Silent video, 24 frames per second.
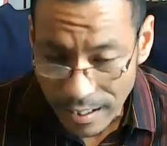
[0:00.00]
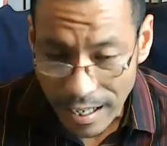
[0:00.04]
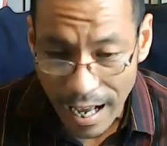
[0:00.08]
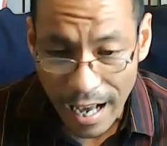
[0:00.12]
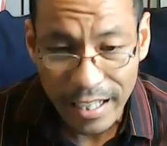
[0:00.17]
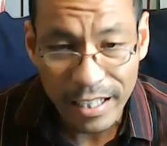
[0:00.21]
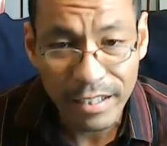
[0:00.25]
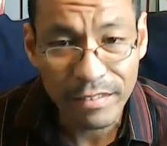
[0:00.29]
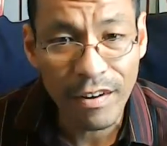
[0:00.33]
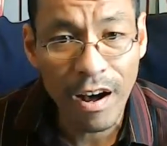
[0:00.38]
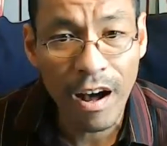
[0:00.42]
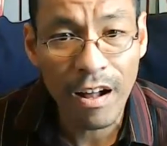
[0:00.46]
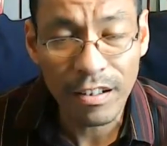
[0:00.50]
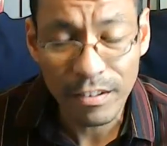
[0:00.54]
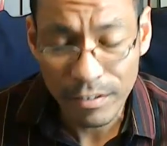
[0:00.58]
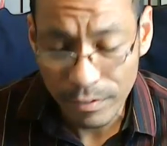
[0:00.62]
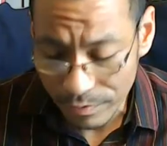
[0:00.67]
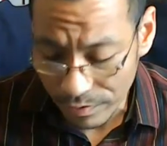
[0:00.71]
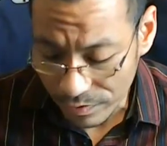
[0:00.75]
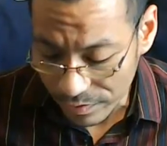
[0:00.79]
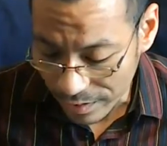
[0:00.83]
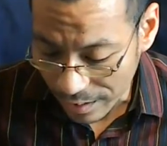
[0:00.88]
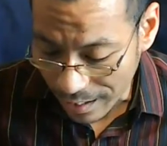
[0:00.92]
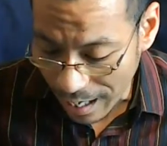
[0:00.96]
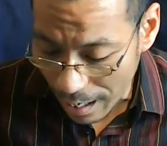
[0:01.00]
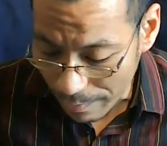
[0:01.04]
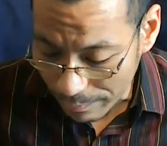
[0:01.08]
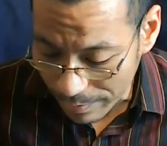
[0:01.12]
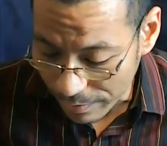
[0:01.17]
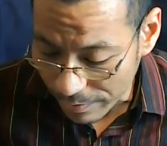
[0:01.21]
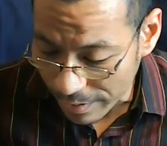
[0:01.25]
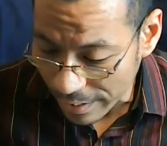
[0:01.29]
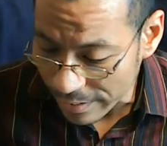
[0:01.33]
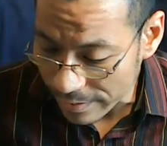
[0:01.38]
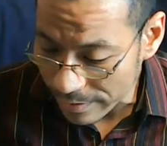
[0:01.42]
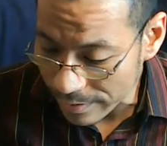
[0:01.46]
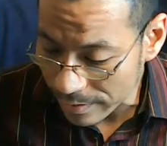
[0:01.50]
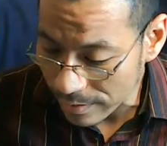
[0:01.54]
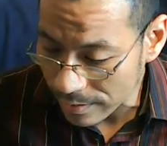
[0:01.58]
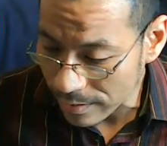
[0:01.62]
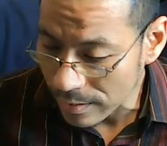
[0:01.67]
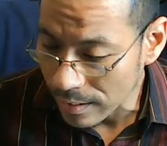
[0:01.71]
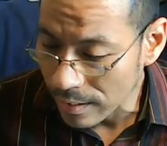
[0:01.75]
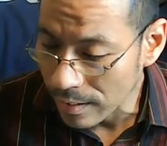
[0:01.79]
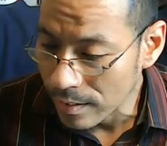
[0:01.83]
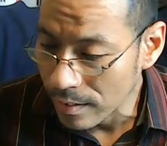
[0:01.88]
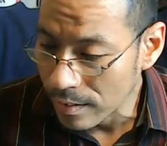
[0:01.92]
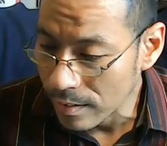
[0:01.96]
I give all of the copyrights
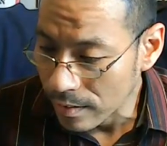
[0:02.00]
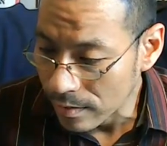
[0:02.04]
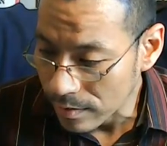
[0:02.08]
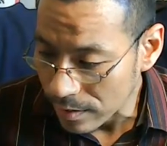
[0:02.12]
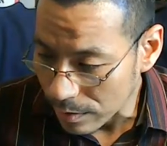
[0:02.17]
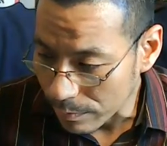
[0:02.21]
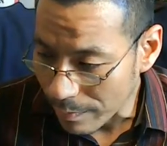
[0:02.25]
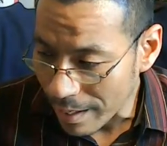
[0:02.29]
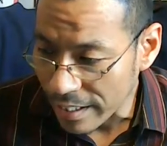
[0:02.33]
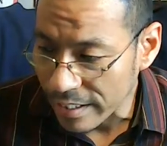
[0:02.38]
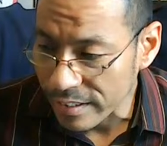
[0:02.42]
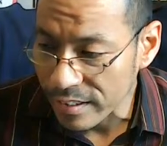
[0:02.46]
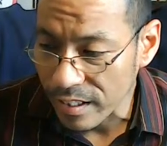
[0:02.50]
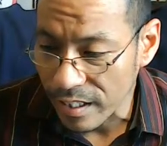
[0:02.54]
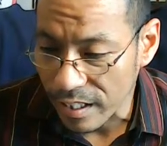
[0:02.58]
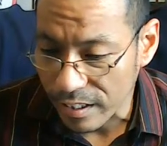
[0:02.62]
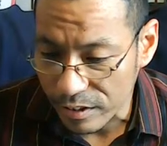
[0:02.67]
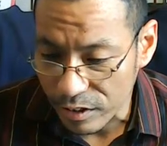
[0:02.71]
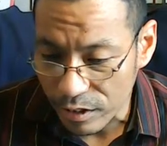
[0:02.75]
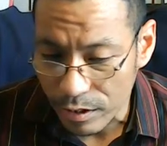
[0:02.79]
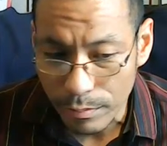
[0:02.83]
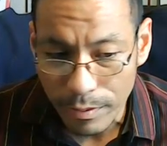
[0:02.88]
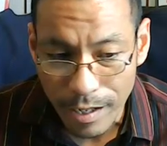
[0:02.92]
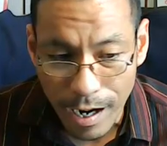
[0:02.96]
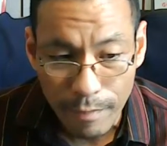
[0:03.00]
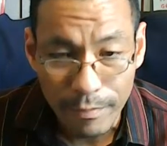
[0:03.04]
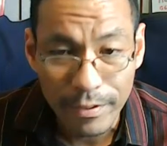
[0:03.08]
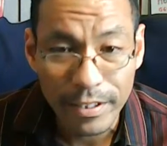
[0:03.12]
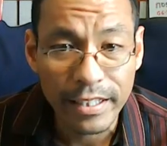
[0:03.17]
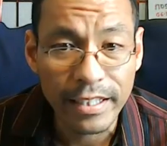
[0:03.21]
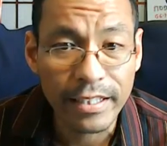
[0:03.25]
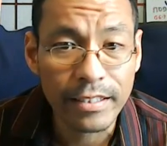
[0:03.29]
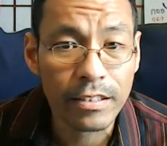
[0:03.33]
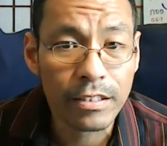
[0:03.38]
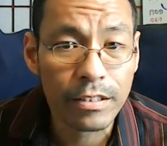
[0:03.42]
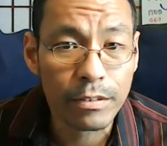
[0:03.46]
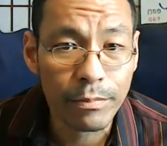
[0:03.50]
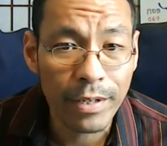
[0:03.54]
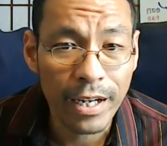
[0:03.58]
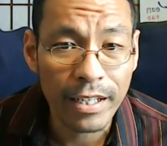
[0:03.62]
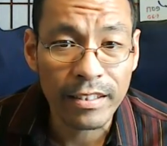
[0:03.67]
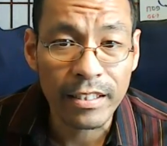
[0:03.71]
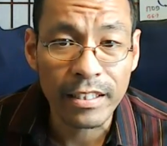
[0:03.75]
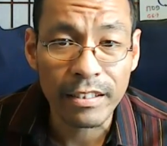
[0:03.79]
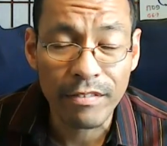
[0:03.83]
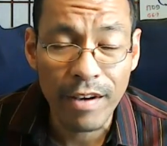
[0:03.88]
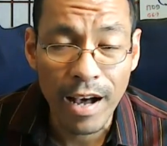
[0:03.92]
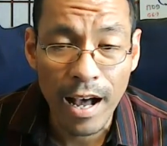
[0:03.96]
to my intellectual property to
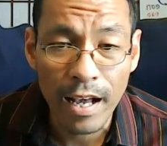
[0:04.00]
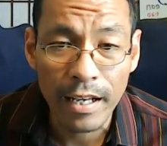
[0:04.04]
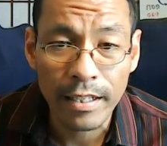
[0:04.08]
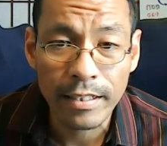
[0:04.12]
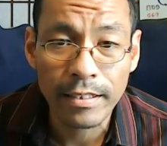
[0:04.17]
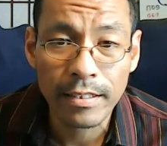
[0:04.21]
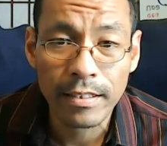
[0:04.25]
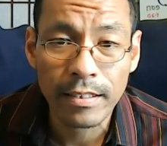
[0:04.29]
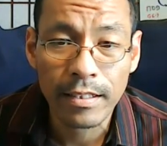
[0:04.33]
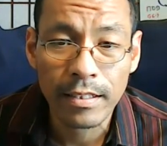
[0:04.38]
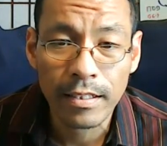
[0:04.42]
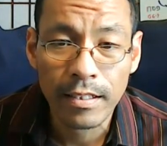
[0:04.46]
Brett Levi.